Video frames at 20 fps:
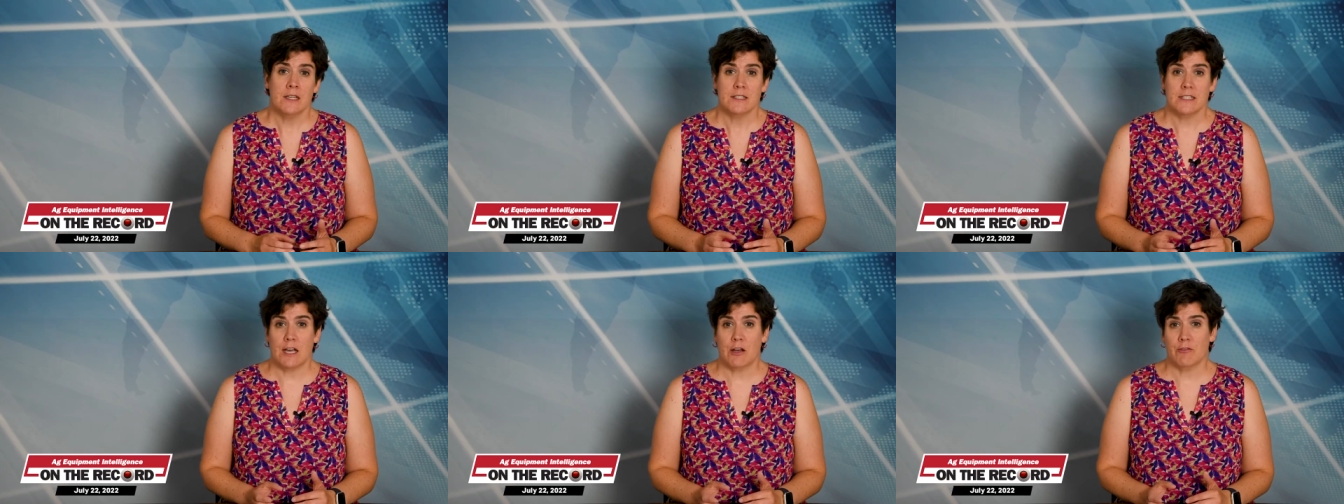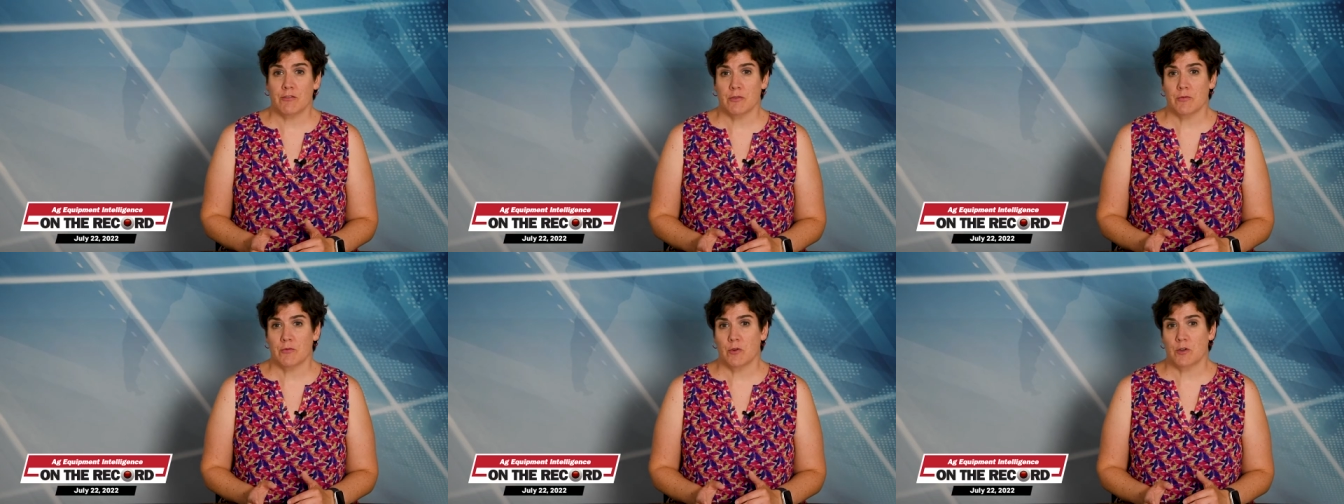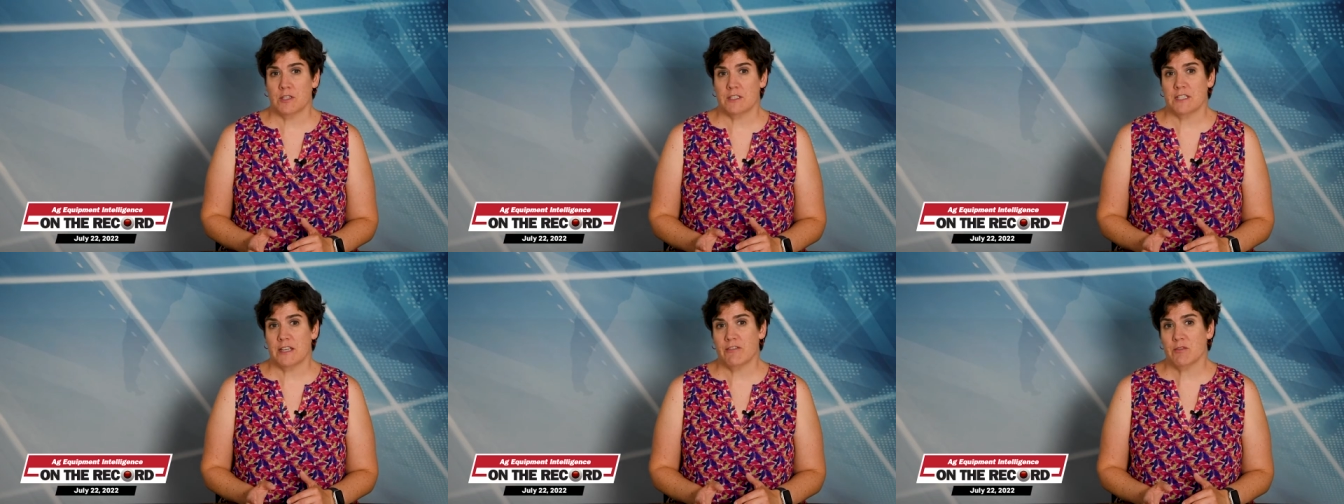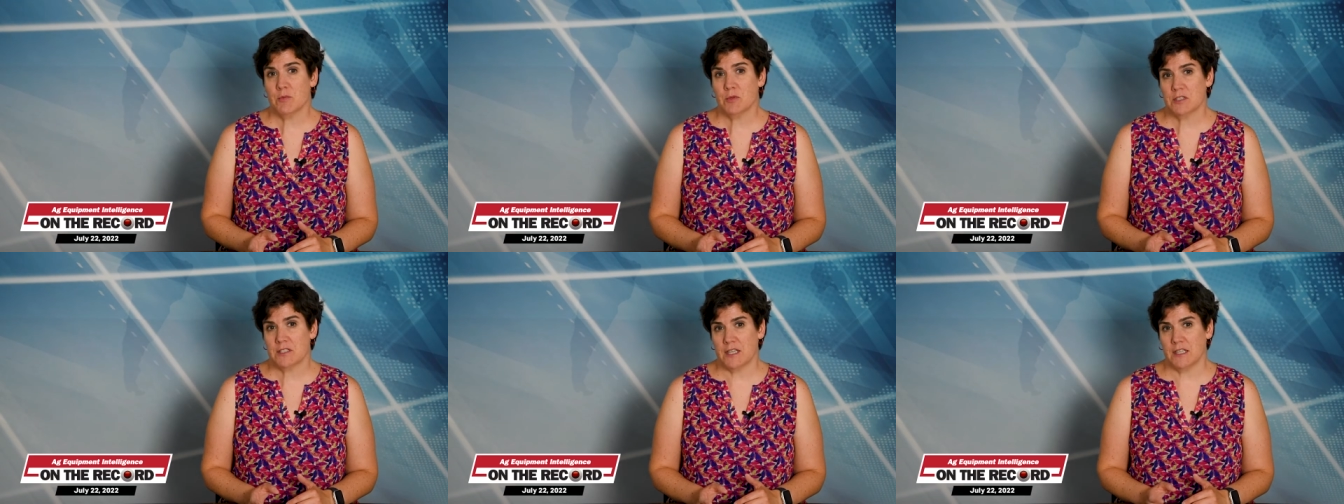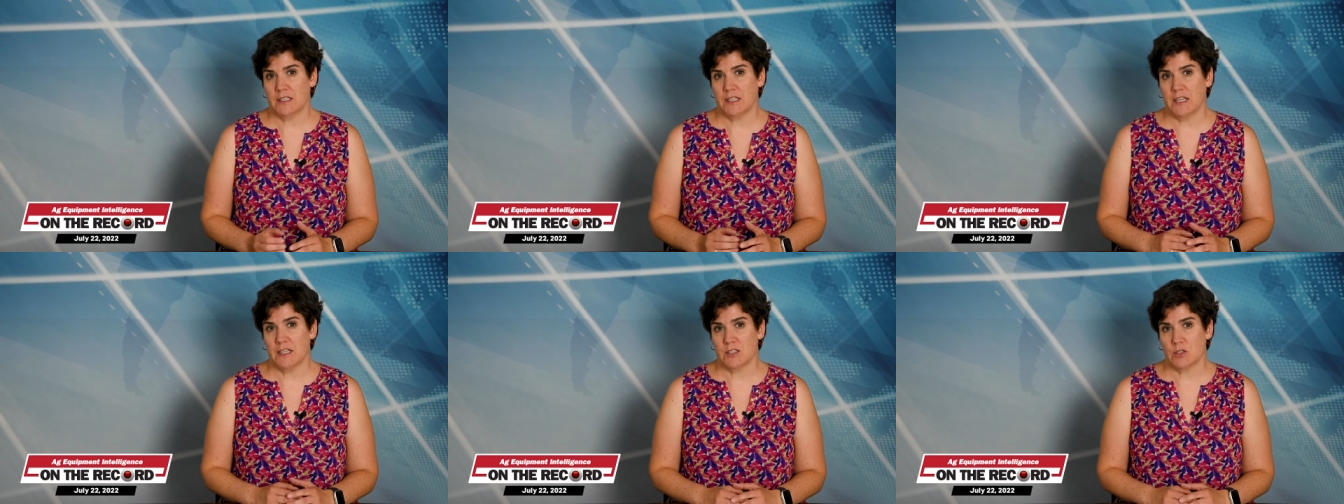down from
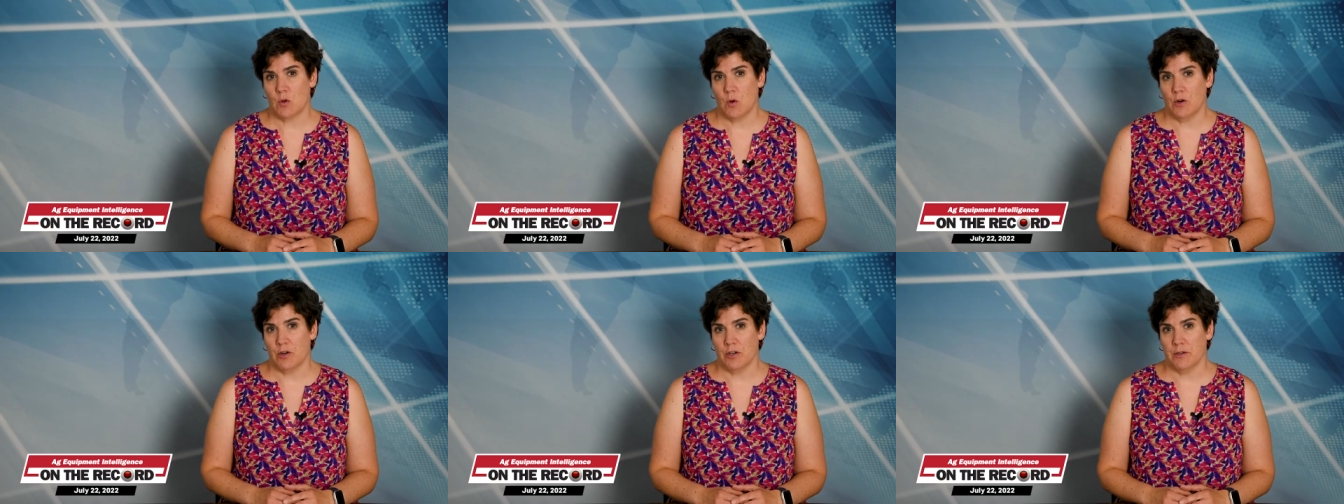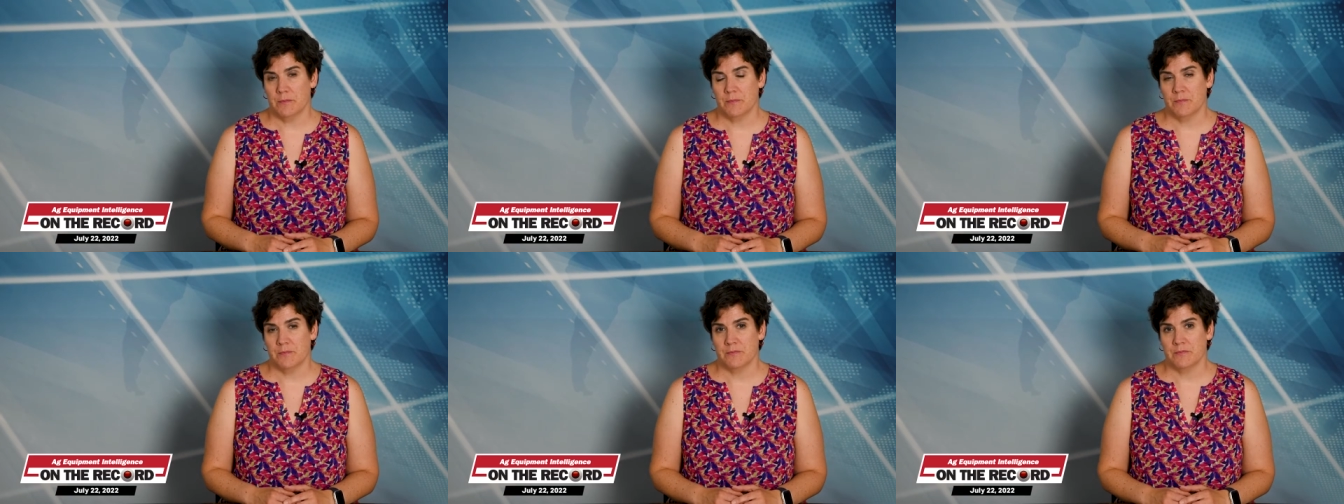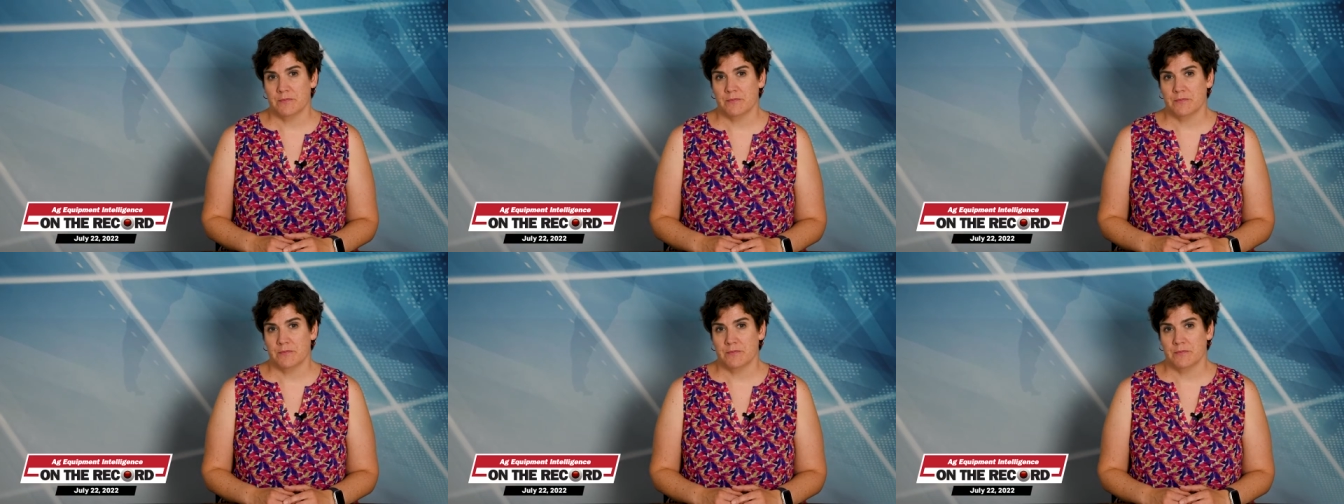47% last quarter.